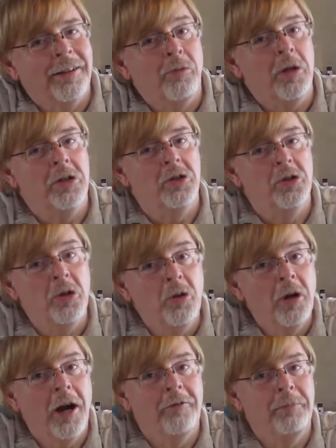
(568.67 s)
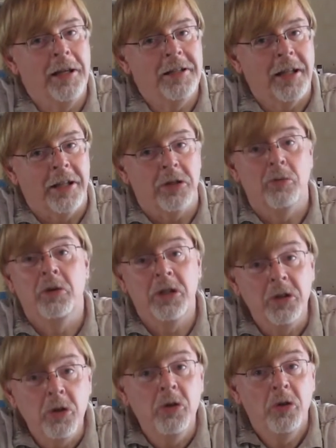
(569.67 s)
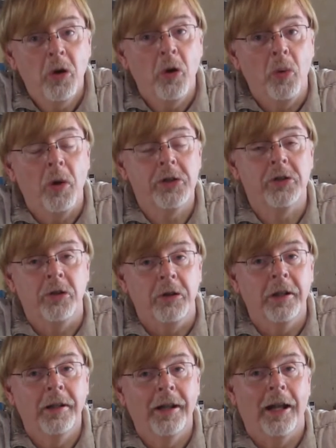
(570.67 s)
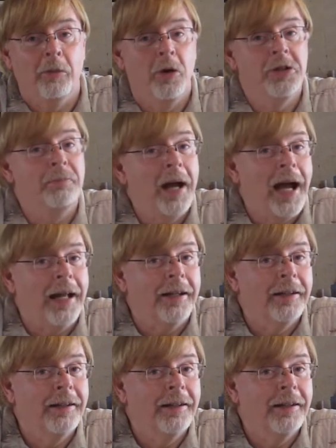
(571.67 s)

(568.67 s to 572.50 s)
We do have baselines. We do know what's good and what's bad.